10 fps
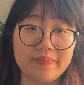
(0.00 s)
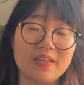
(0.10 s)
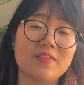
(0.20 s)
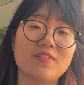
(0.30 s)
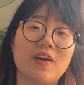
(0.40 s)

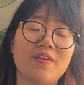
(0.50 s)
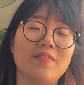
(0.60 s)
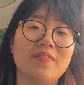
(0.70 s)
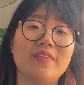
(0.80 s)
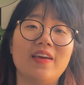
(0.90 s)
So
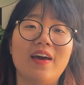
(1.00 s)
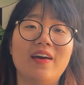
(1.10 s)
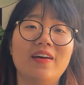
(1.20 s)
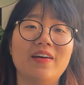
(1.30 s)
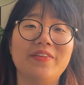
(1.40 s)
yeah,
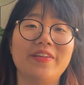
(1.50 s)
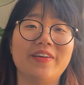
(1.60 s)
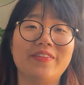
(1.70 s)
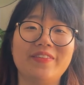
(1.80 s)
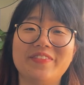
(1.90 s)
I don't
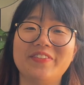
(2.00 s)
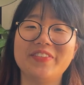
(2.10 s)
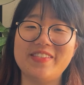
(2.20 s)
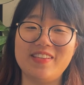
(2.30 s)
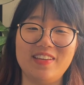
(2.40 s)
know, we'll
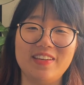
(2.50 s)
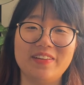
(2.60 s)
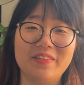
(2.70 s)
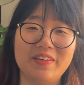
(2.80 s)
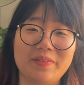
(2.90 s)
see.
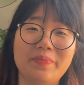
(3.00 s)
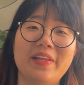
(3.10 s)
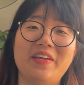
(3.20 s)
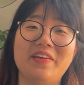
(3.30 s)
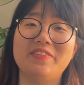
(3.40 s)
I'm gonna
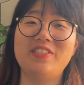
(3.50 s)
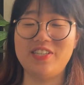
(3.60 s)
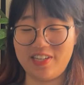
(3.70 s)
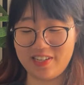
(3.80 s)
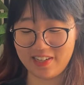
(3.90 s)
play yarn
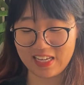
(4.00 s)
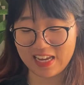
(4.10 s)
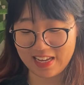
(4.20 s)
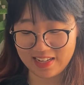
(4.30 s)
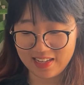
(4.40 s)
chicken
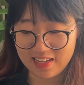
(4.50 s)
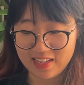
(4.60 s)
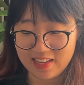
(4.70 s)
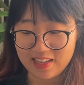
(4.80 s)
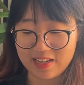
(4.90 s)
again.
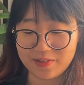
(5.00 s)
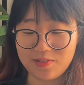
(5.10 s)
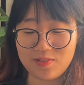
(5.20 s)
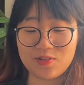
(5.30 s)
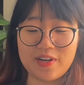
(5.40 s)
I'll
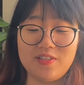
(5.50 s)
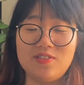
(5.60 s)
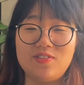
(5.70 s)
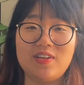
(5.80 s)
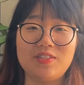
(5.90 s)
try to
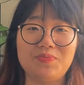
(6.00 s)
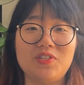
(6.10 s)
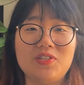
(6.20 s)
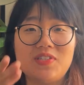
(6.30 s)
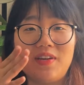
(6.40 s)
do as
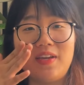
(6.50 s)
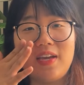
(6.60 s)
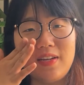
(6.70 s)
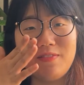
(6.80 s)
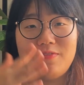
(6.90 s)
much as I
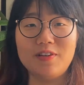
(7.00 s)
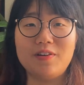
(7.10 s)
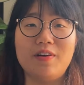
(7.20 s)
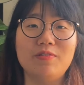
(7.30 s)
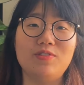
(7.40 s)
can. If not,
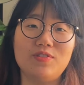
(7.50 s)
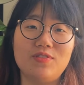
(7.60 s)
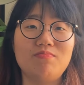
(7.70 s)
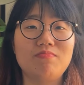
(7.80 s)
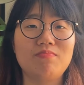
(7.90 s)
I will just
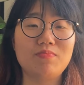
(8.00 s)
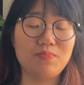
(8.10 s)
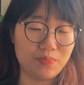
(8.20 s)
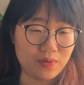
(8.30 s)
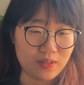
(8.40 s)

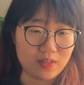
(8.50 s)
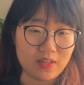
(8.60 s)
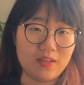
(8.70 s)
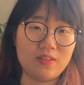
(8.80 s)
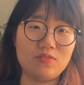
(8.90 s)
put
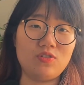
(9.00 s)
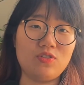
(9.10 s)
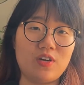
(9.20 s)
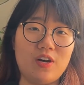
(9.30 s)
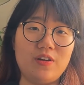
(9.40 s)
like
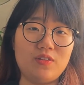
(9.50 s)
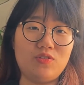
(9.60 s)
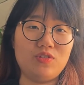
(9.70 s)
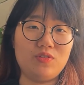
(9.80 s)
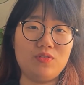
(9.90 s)

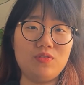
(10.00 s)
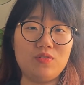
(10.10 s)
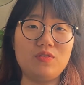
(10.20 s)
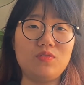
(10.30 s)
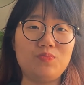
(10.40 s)
two
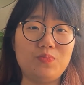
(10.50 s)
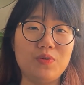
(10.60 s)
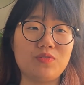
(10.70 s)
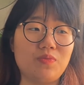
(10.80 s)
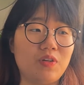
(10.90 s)

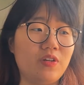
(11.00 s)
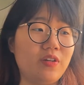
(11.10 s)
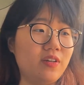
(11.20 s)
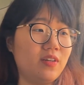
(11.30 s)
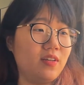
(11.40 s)
blocks of
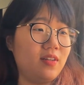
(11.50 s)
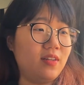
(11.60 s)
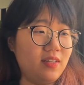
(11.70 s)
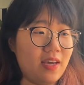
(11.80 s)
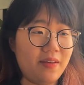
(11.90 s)
color.
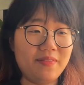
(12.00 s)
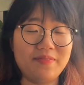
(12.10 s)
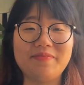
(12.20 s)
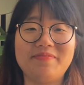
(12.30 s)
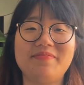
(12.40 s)
Yeah.
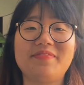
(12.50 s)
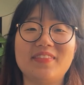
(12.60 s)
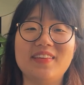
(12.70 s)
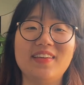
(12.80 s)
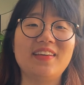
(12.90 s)

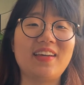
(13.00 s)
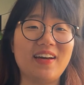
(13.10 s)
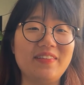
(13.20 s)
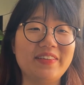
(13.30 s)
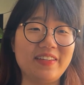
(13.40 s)
Okay,
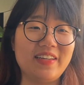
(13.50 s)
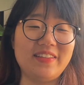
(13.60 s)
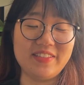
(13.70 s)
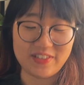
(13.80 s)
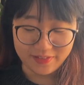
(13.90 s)
I'm gonna get
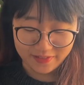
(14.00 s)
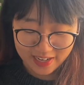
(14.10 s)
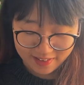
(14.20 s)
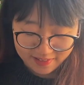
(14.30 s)
this off now.